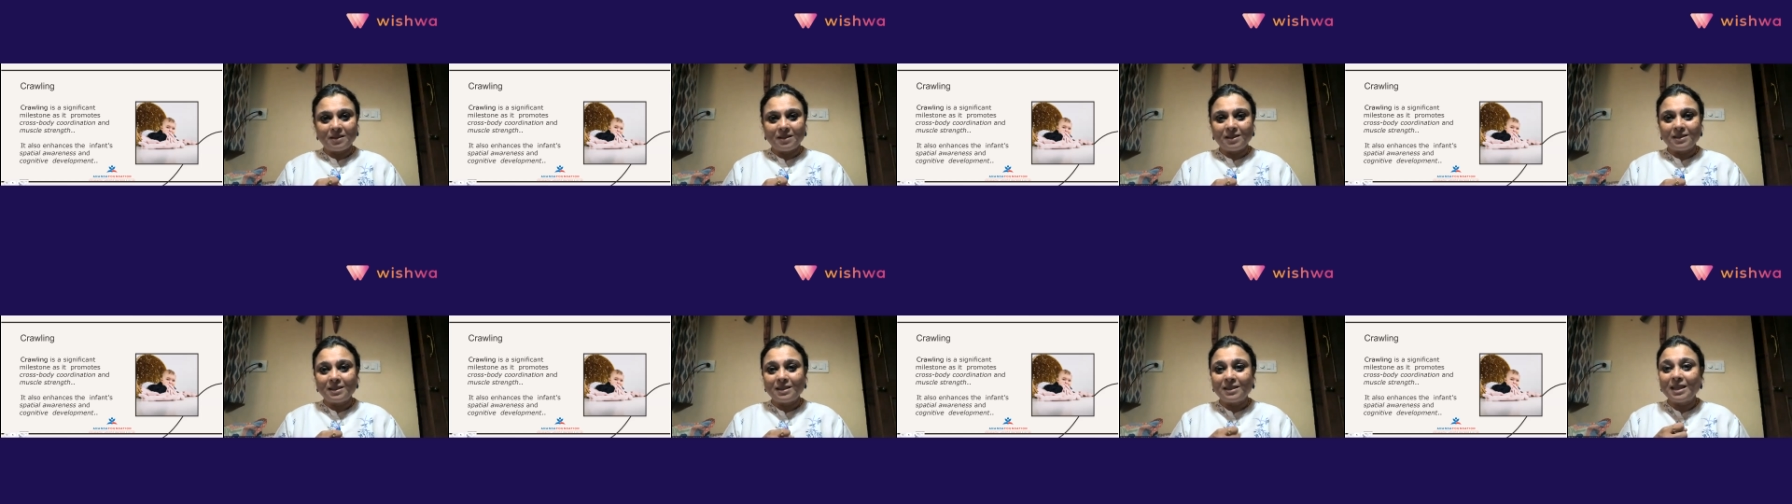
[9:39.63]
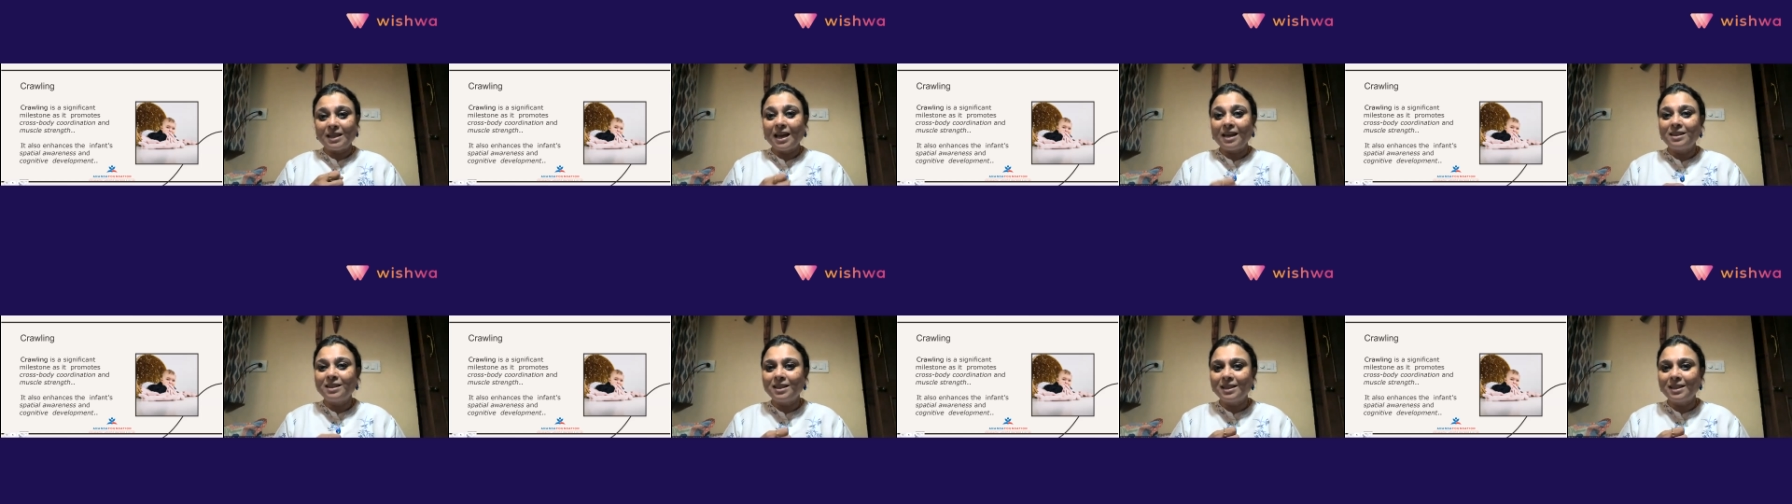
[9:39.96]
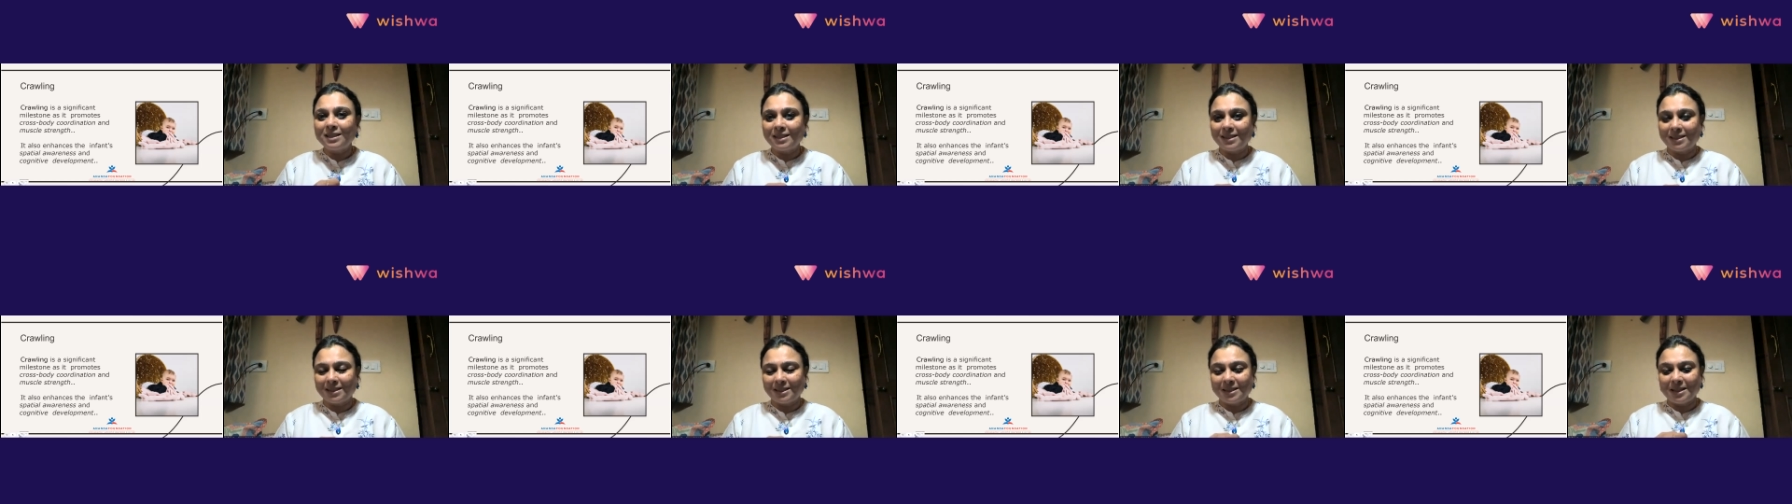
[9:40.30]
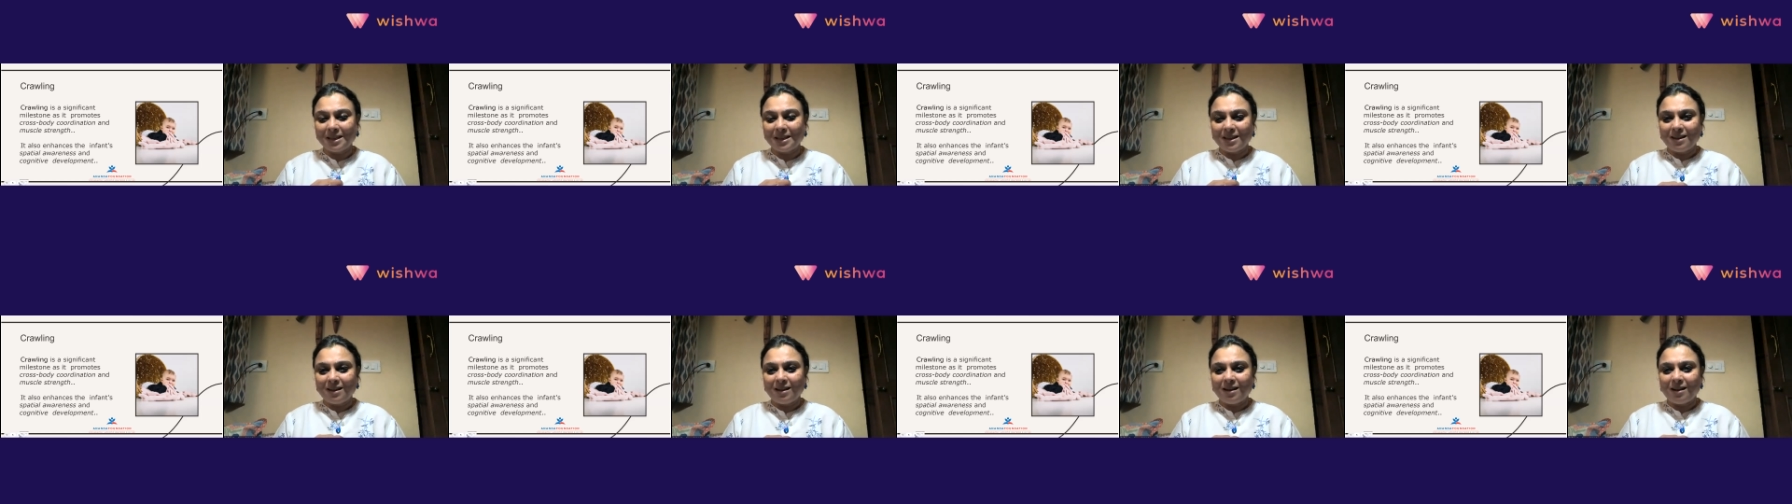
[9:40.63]
say this
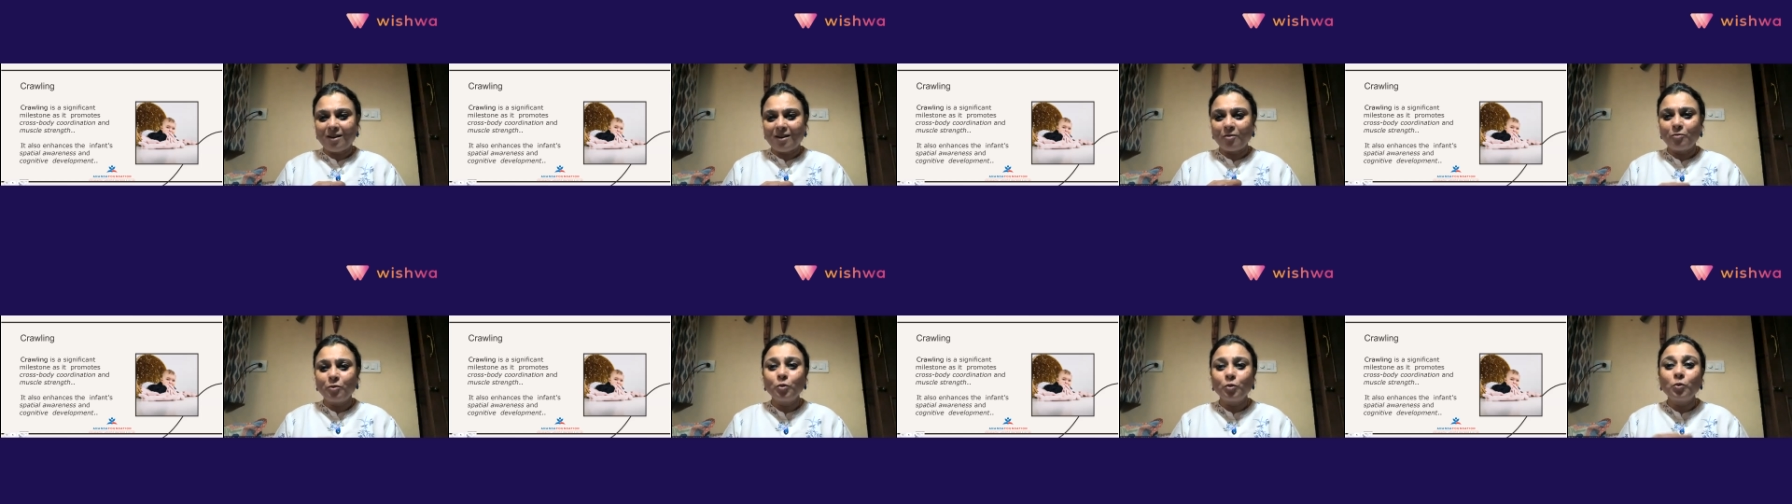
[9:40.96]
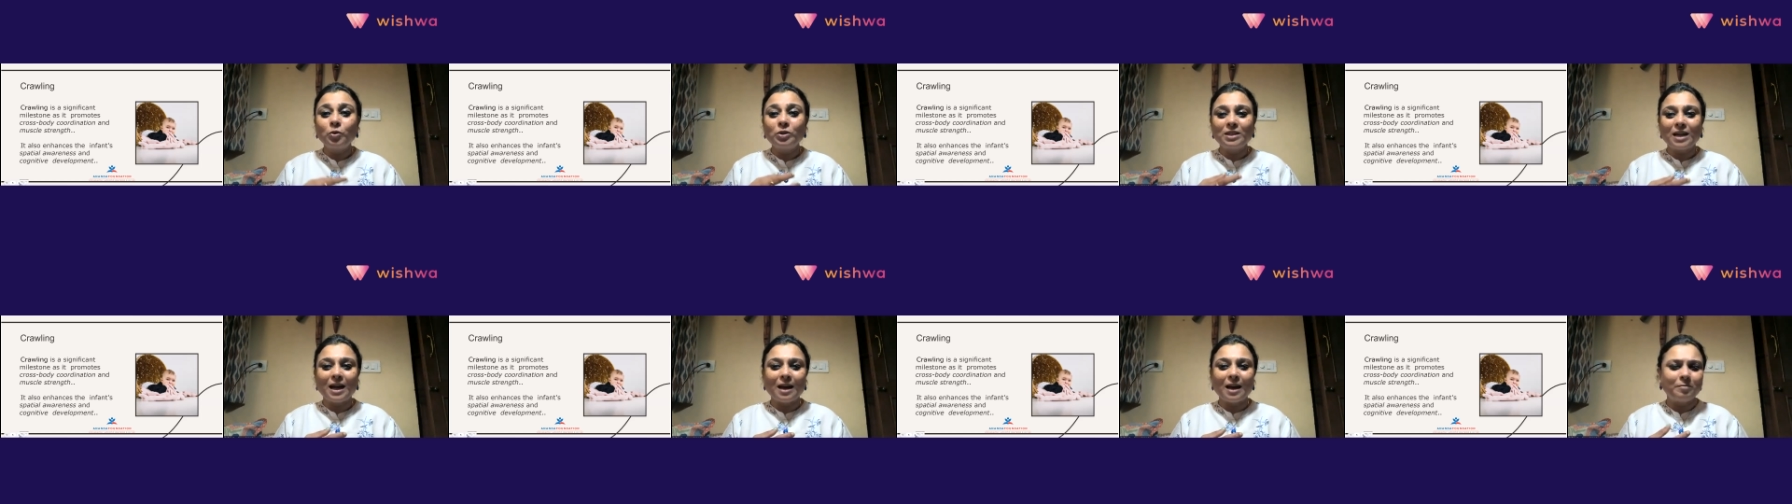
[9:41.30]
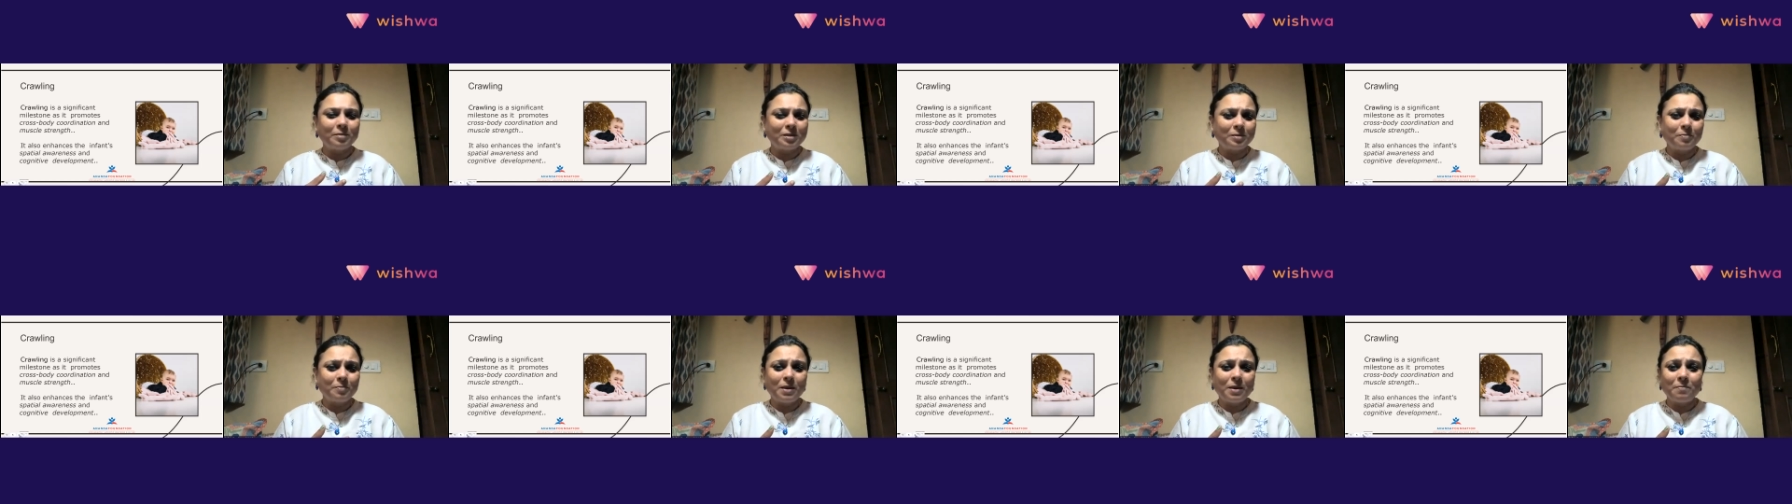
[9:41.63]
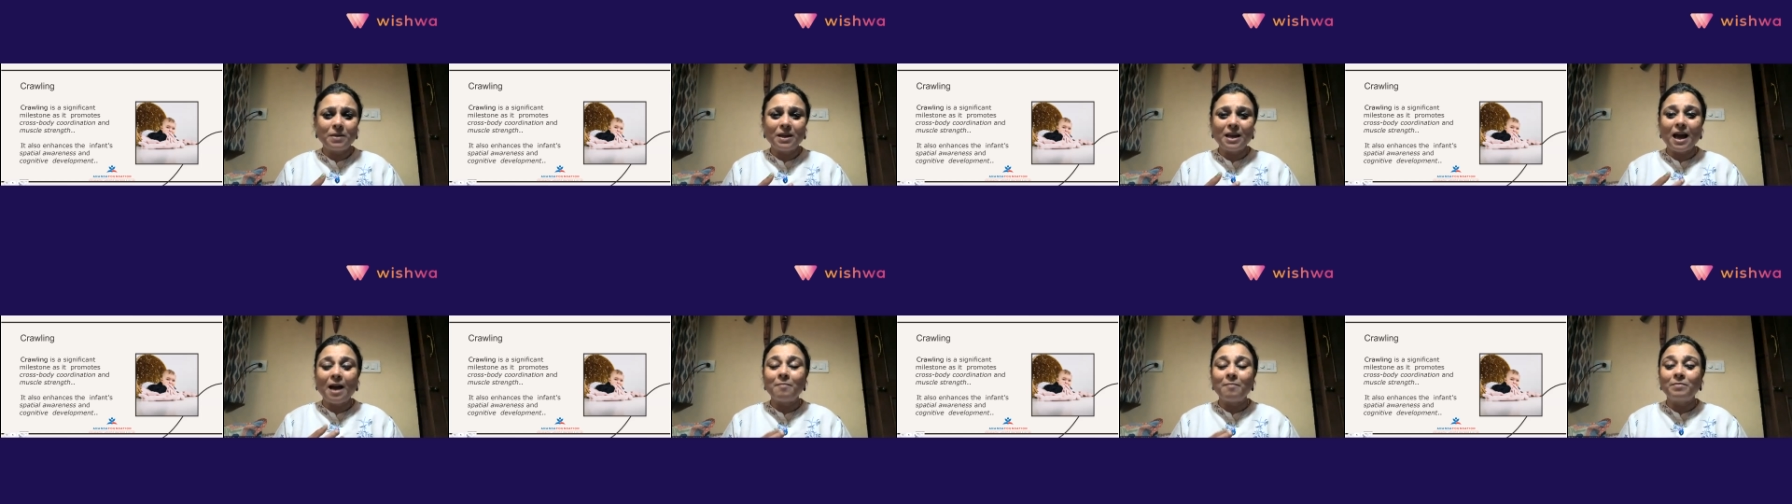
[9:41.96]
a few times,
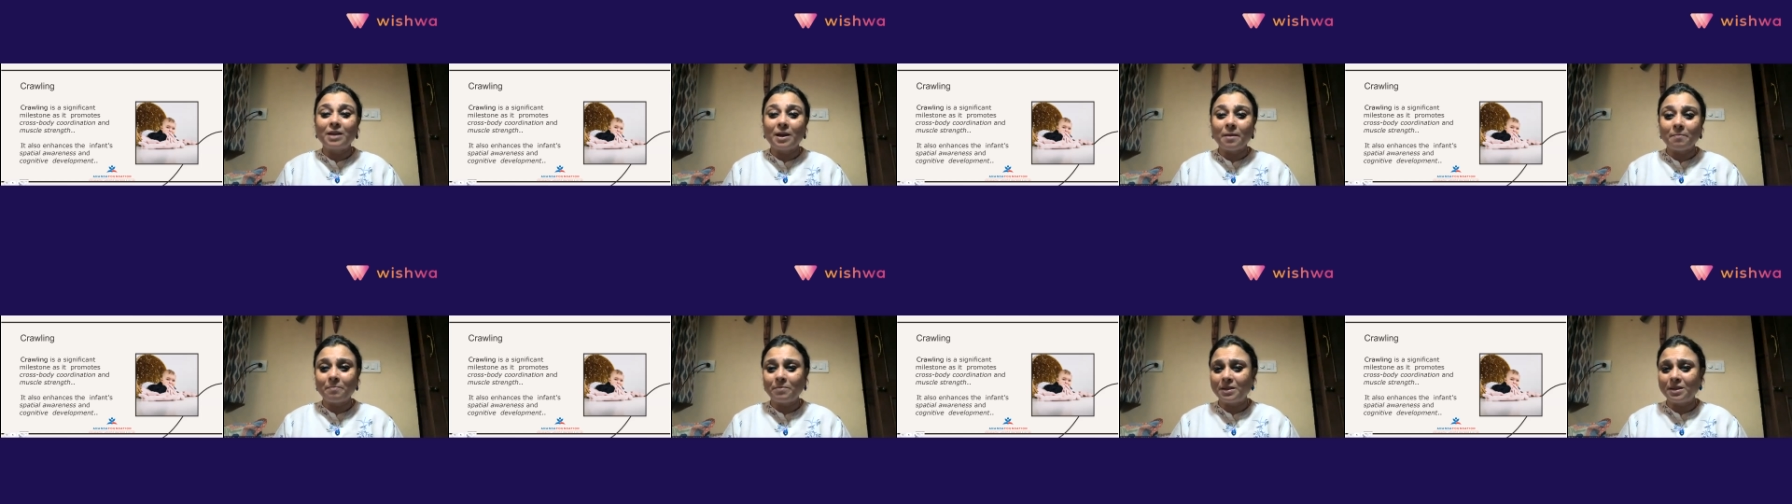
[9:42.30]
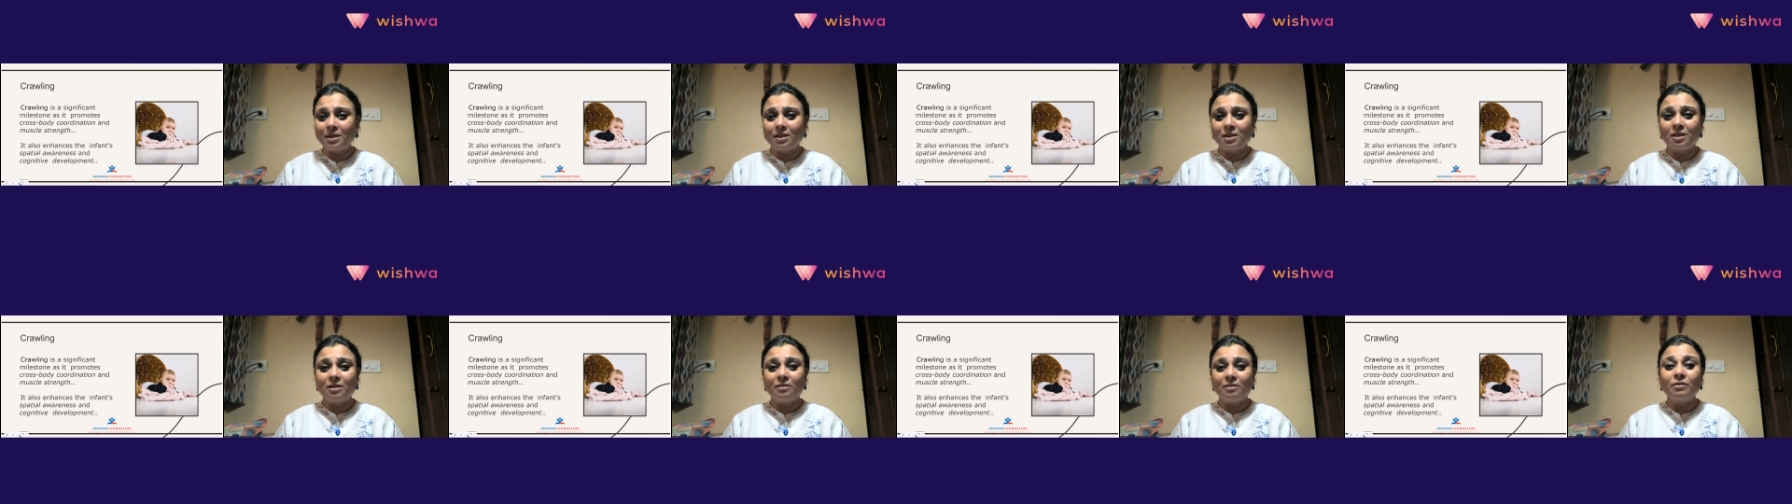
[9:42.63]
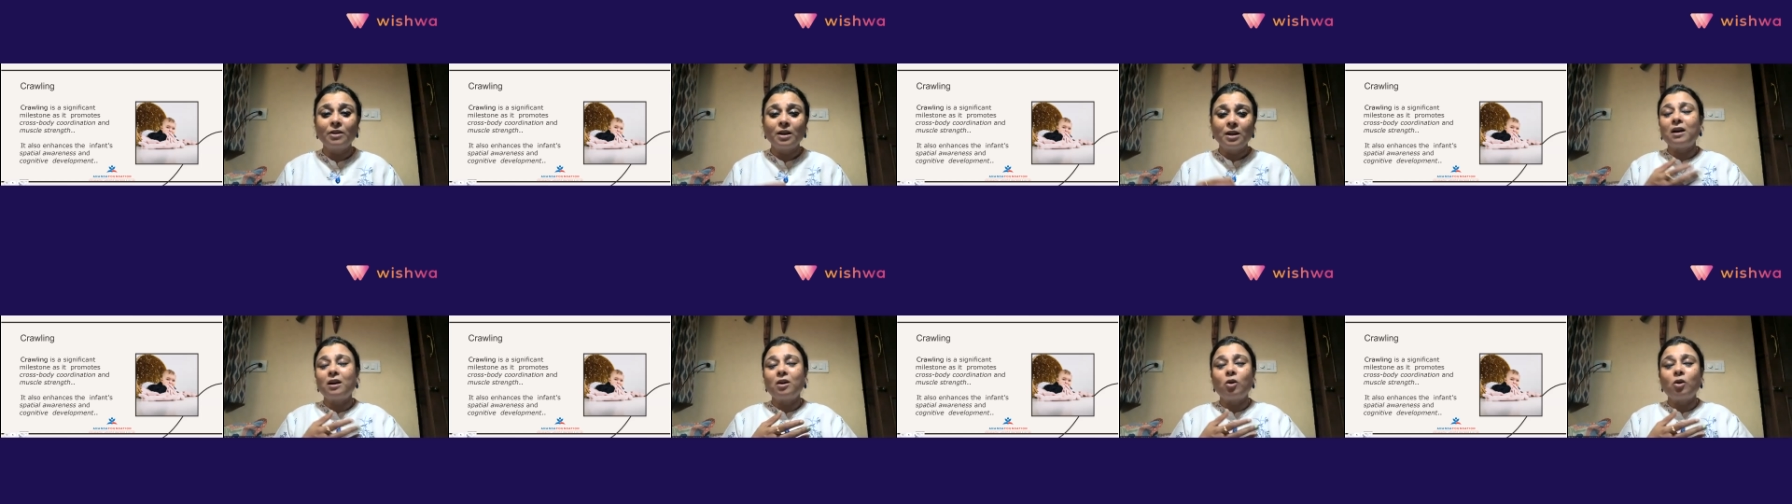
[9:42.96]
maybe I'm repetitive.